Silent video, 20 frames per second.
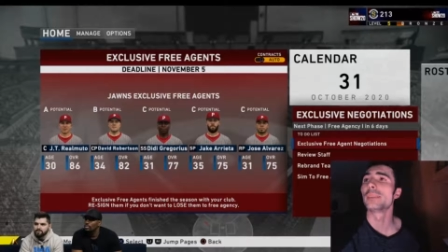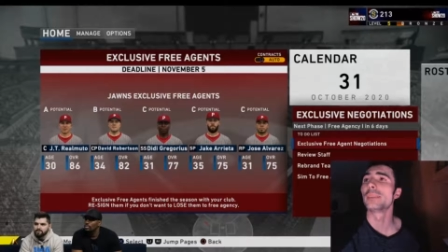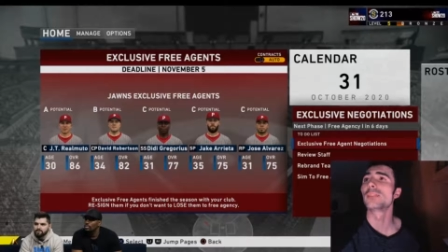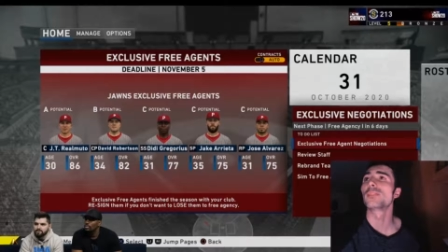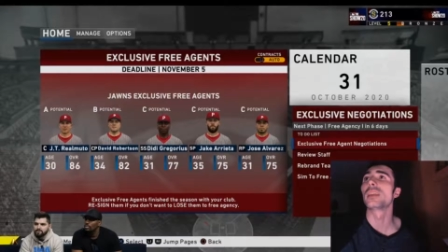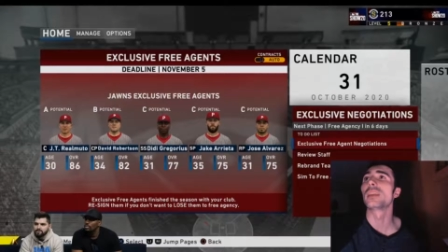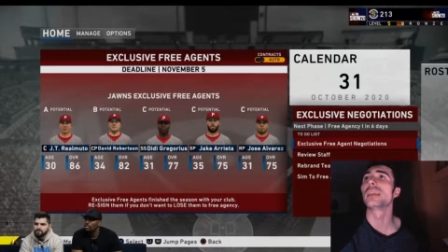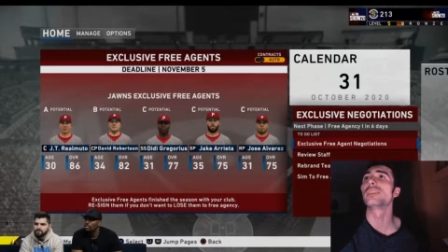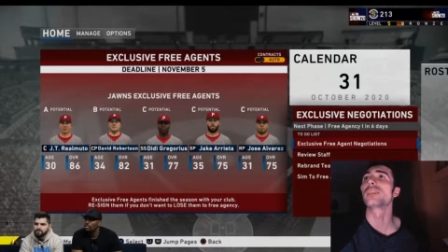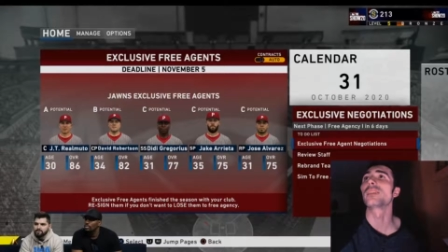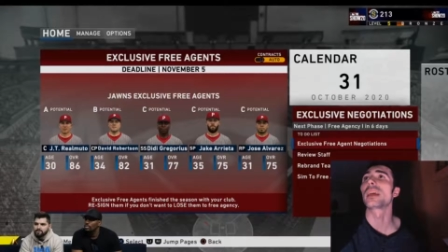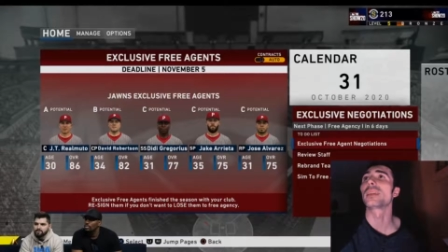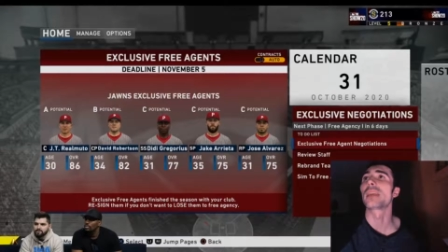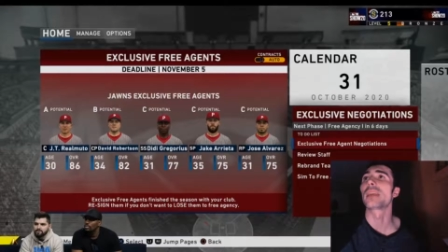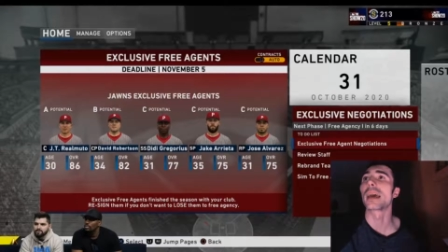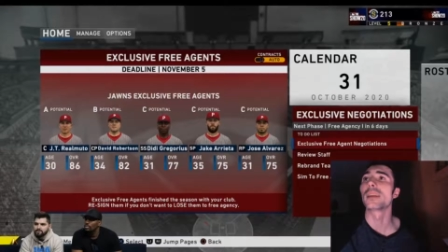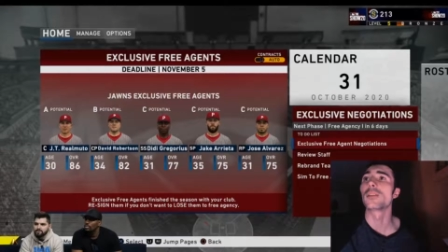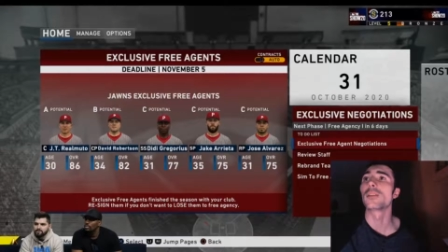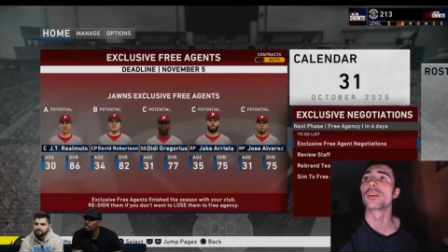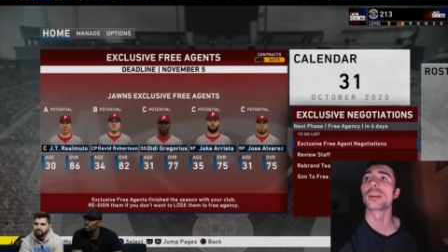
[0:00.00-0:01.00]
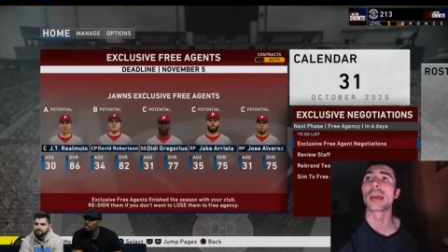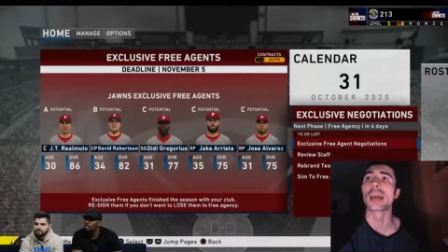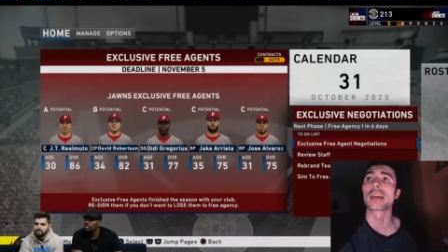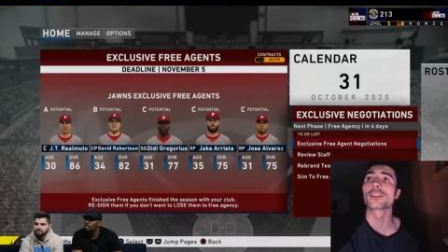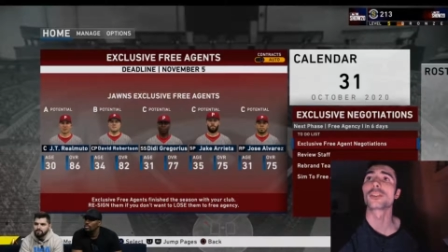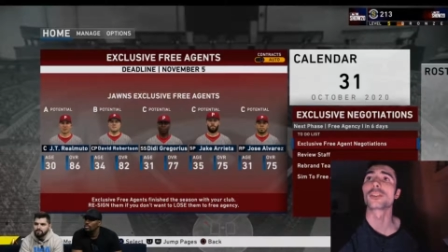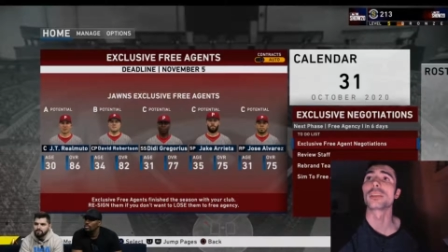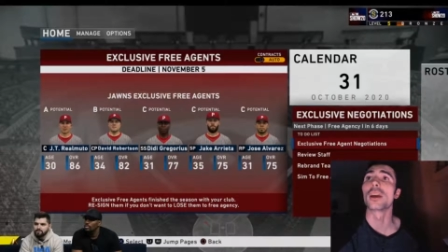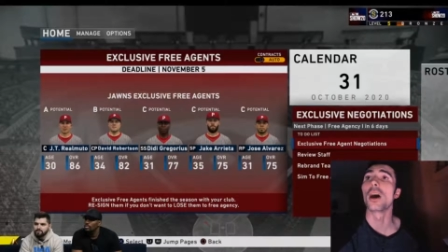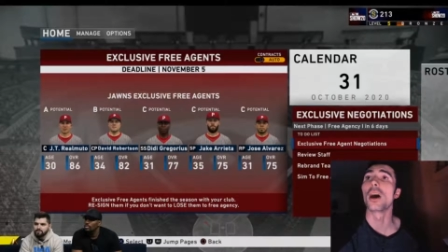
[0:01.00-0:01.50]
things like that. You can
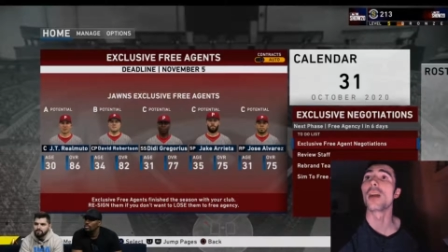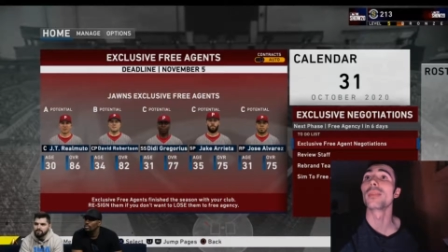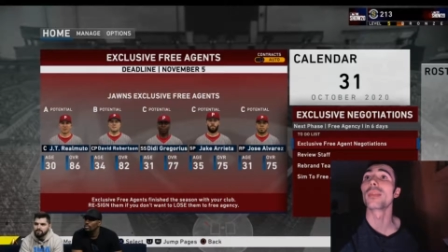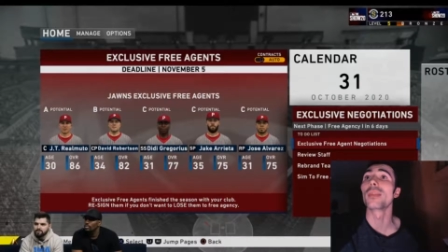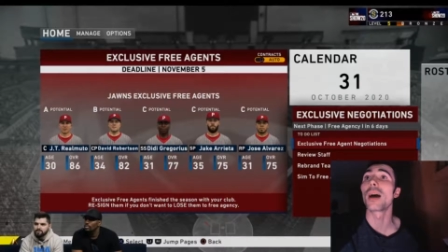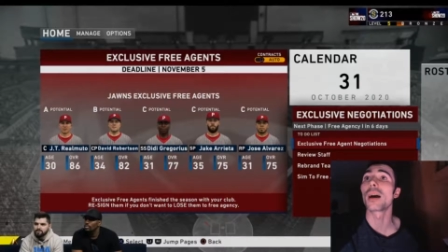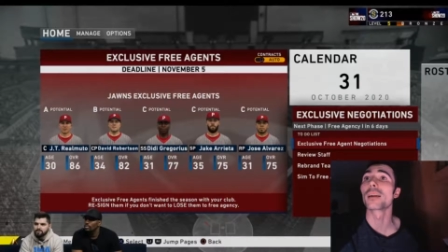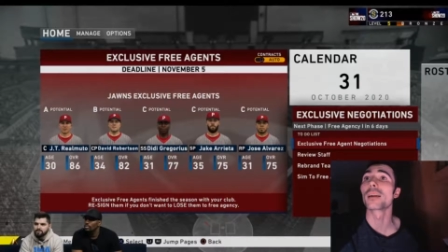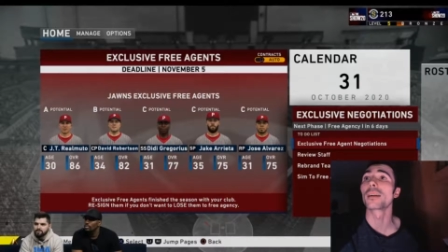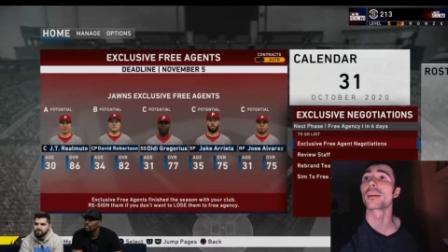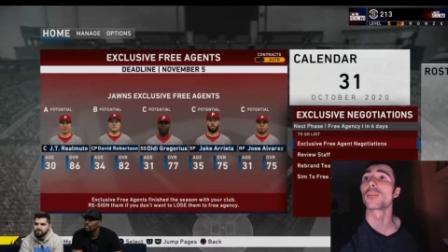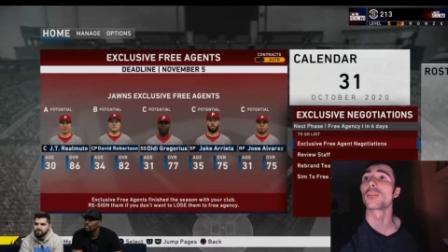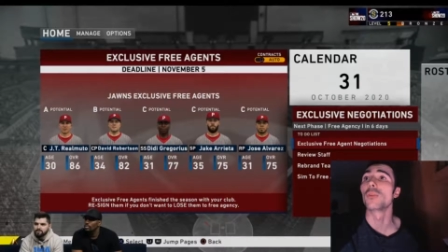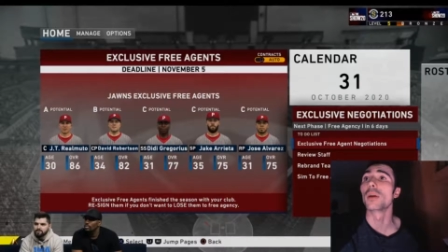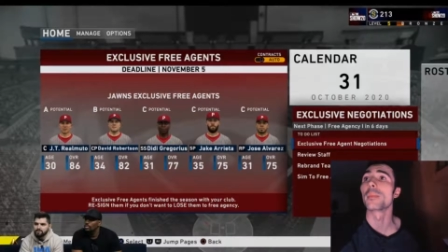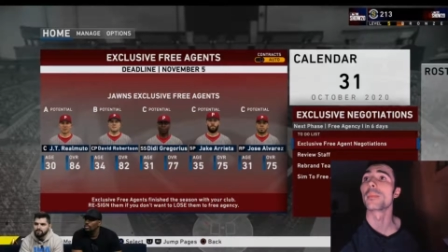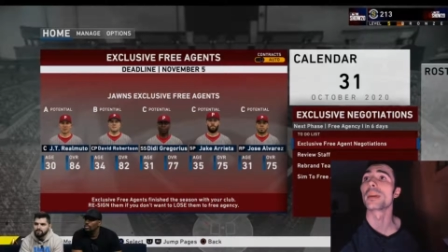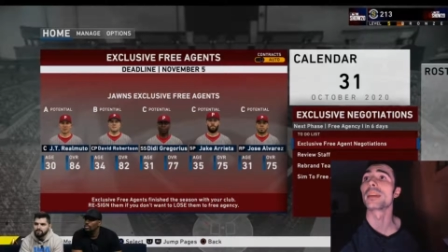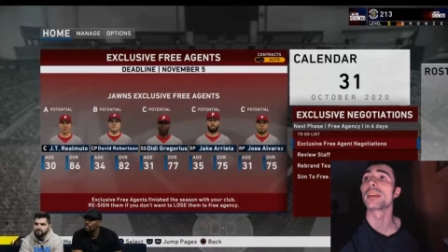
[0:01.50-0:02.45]
actually unlock equipment